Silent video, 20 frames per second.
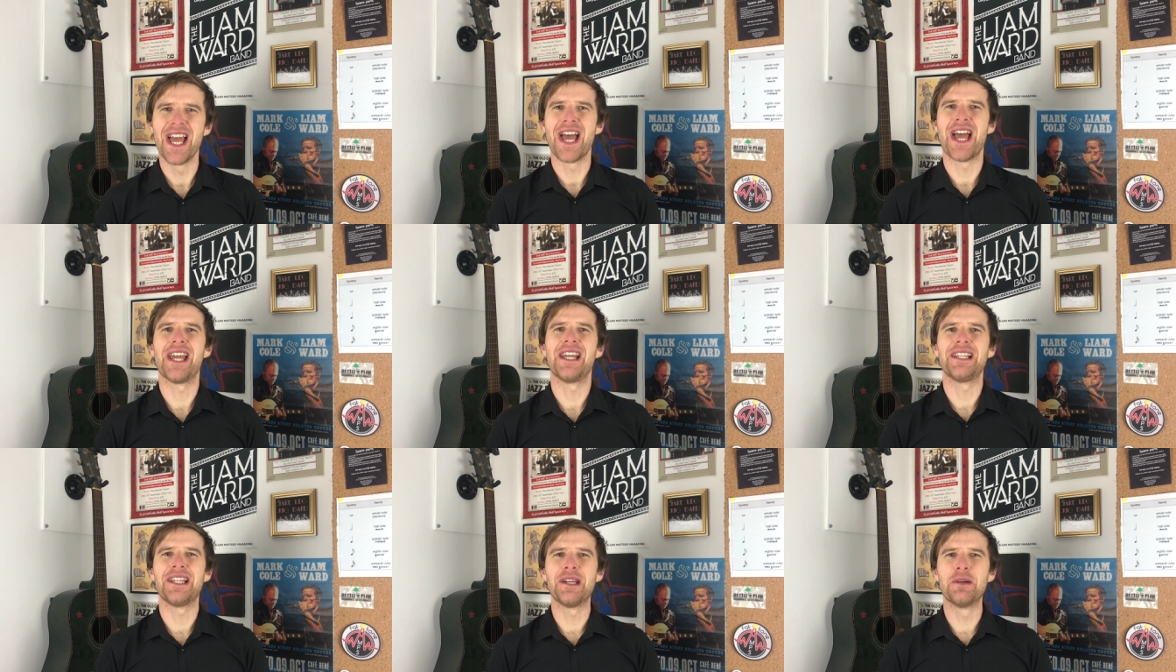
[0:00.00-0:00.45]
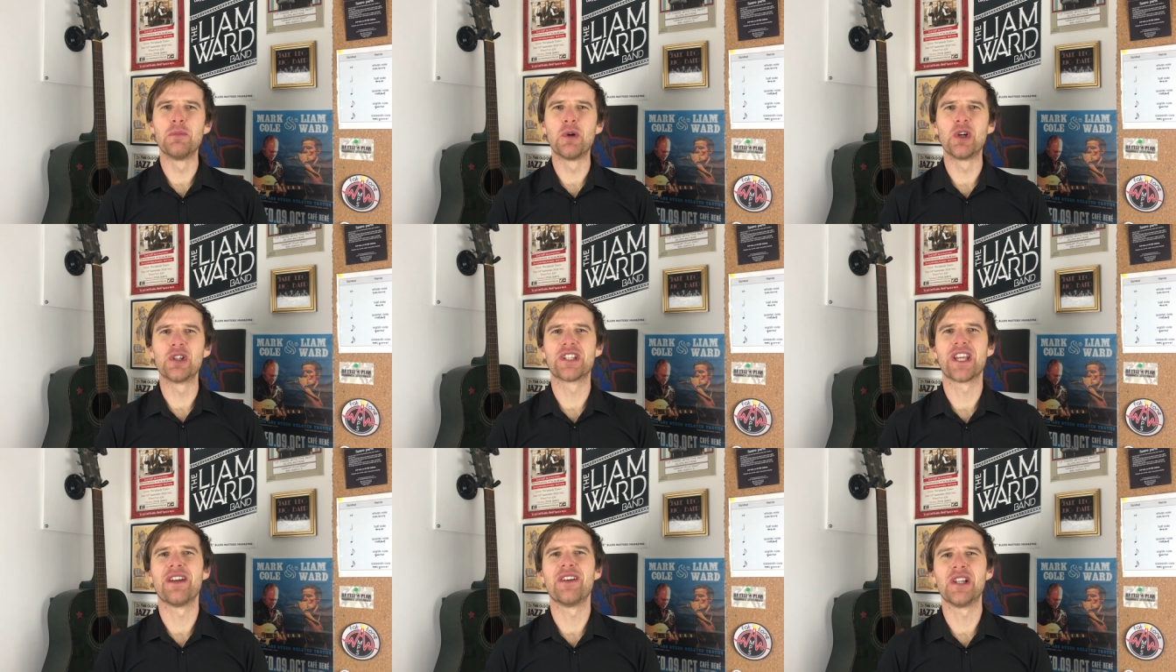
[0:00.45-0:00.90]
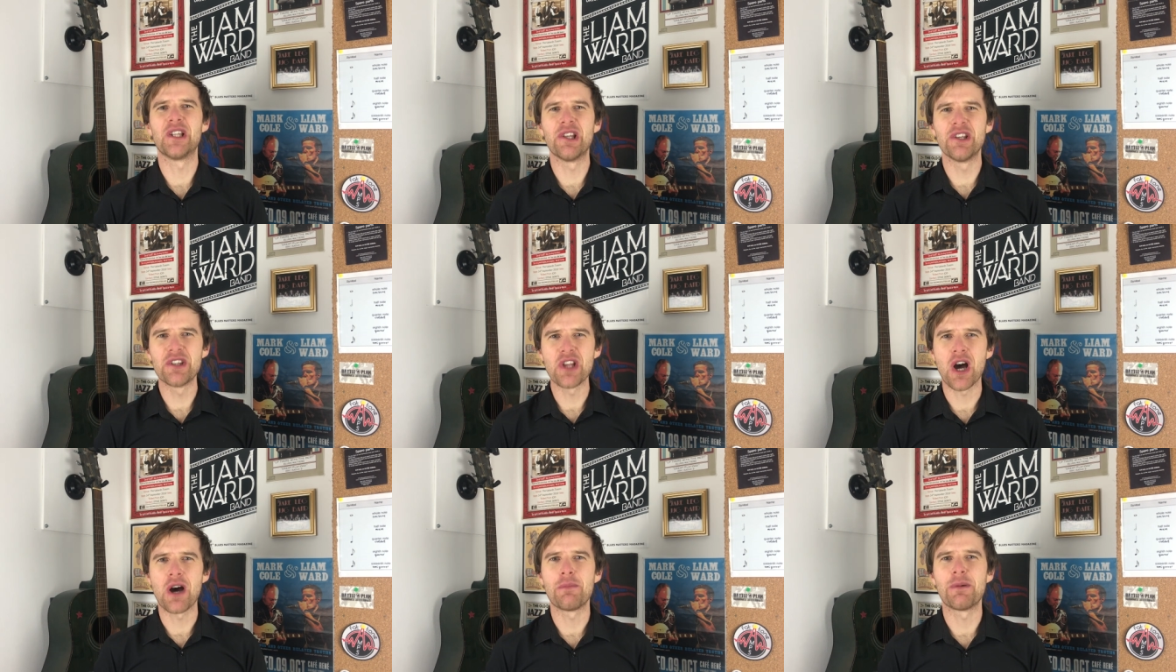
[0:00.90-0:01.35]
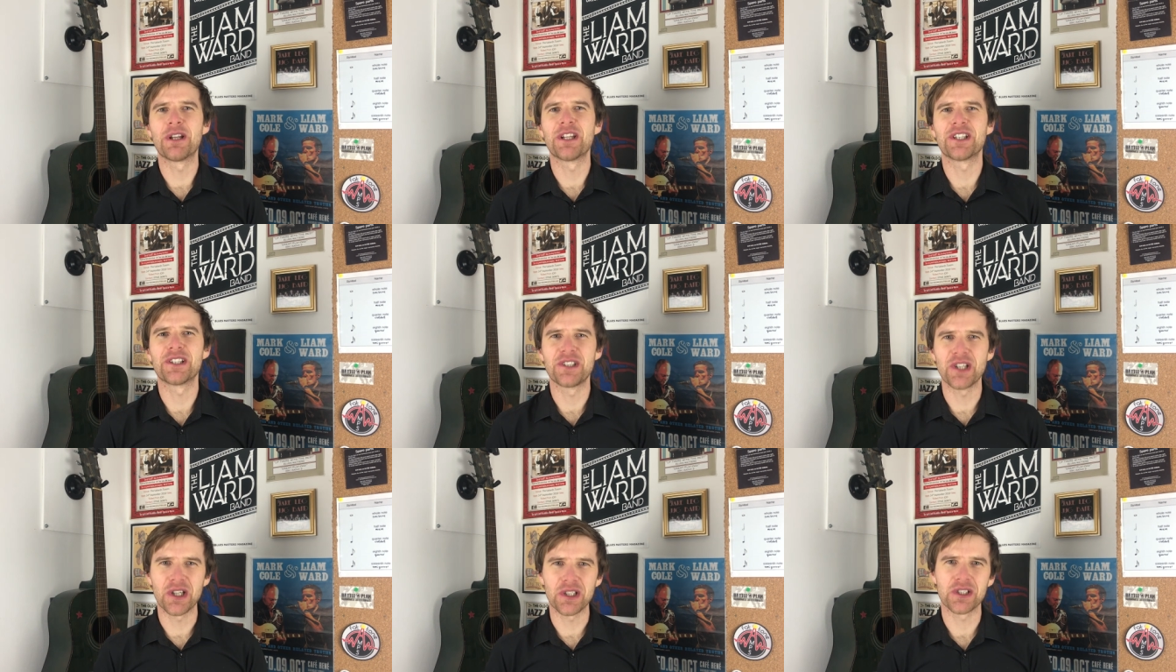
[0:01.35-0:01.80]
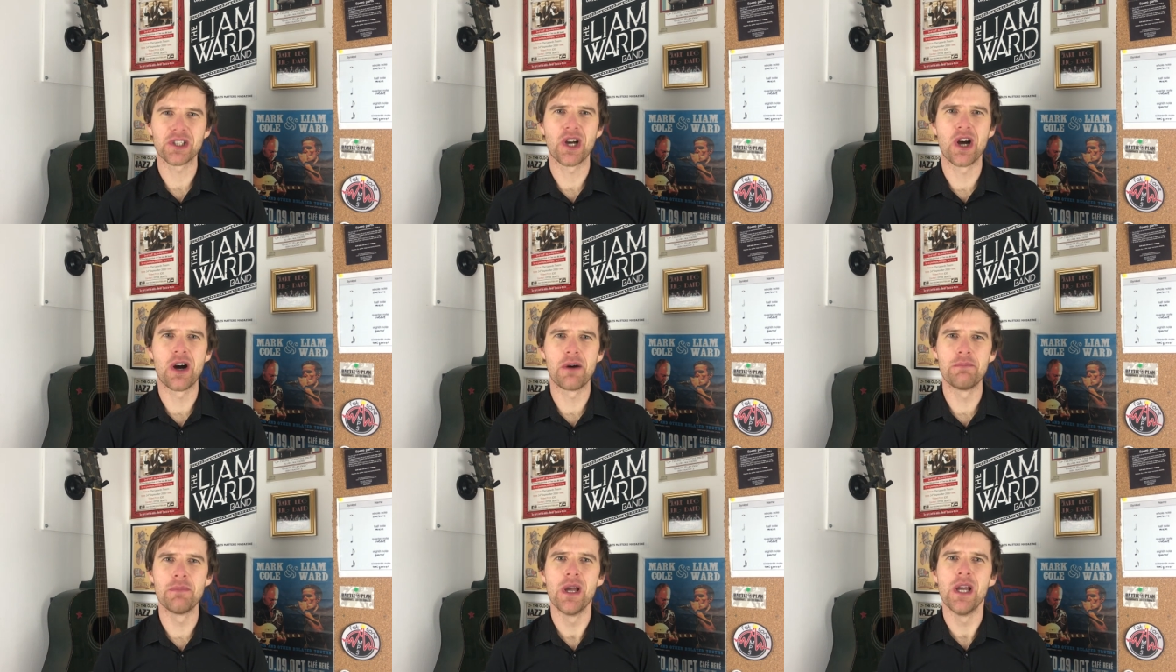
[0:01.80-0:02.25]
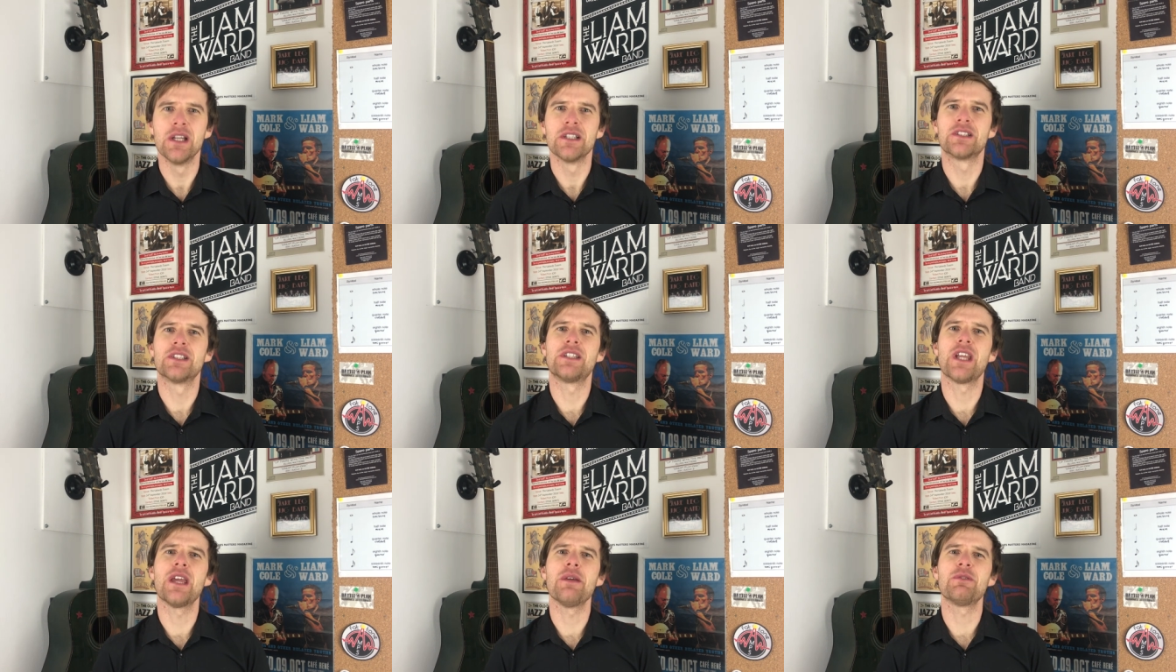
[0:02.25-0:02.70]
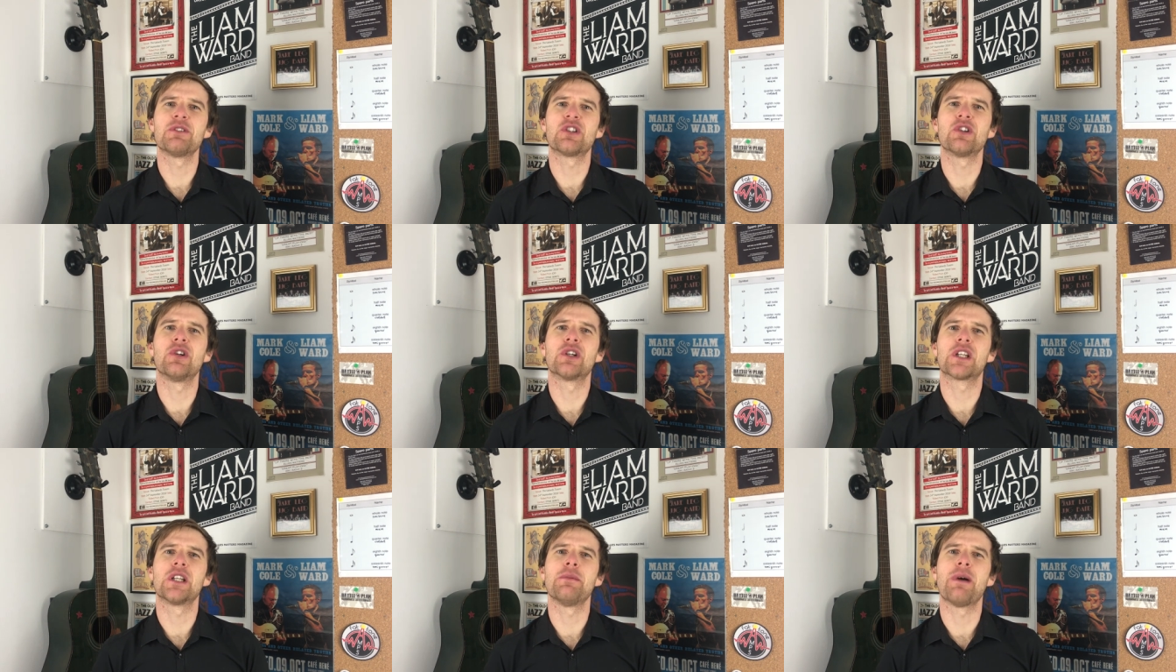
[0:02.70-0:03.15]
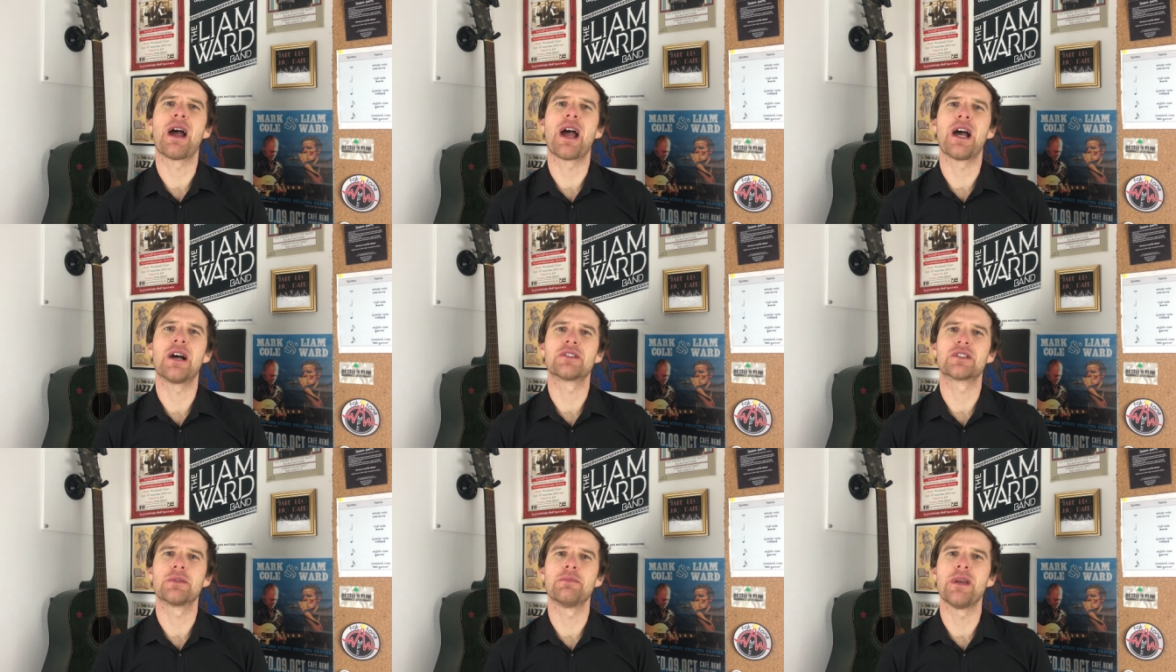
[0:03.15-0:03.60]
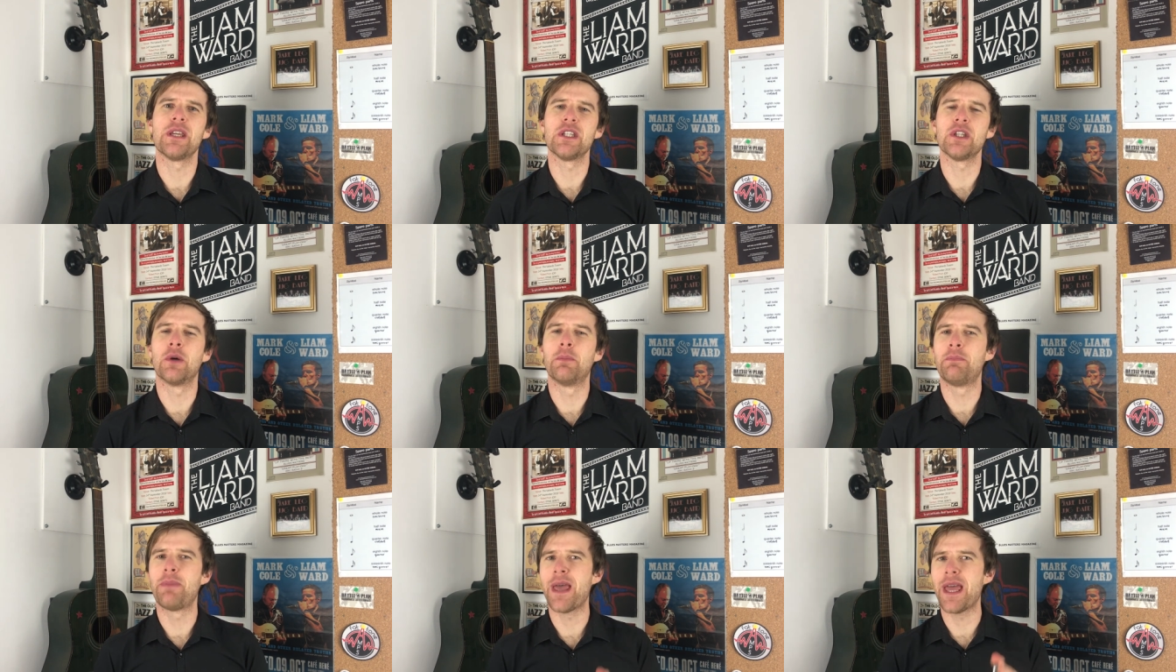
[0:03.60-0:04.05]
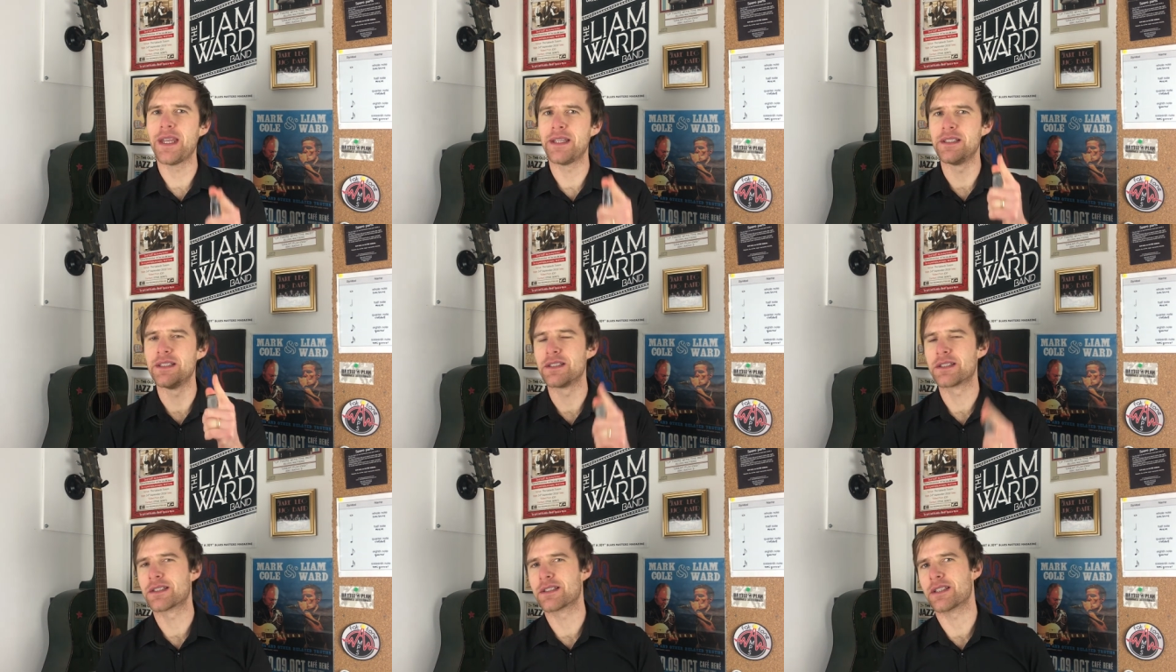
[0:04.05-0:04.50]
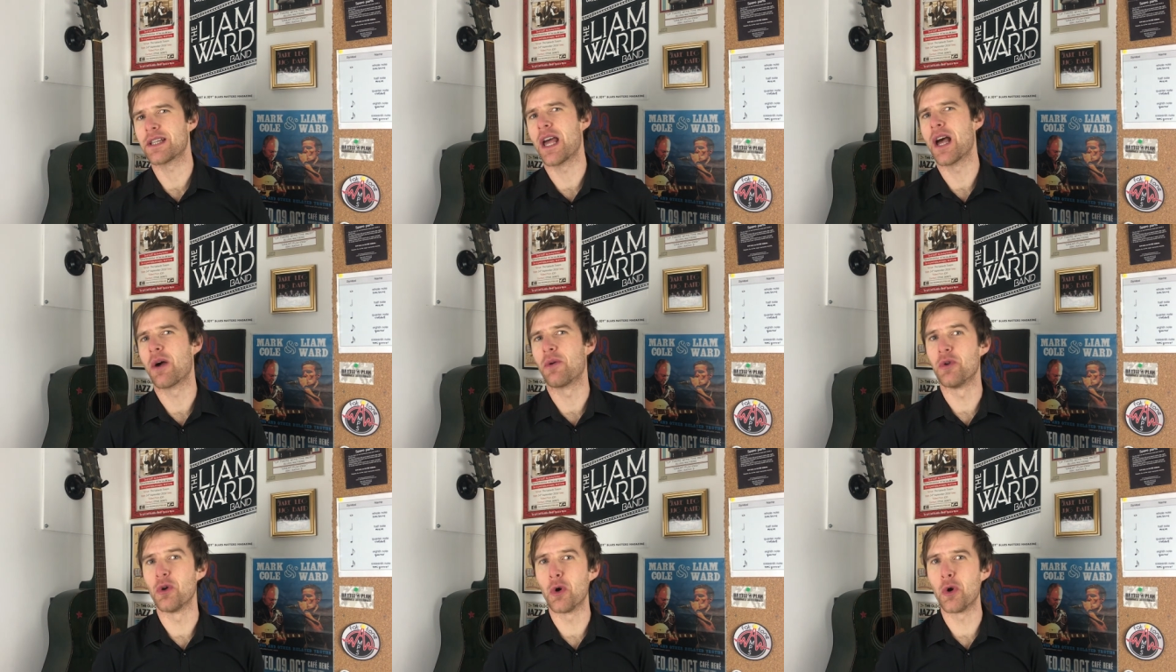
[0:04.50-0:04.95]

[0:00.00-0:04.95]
Hey, Liam Ward here at learntheharmonica.com. Today we're talking about how to make your bends sound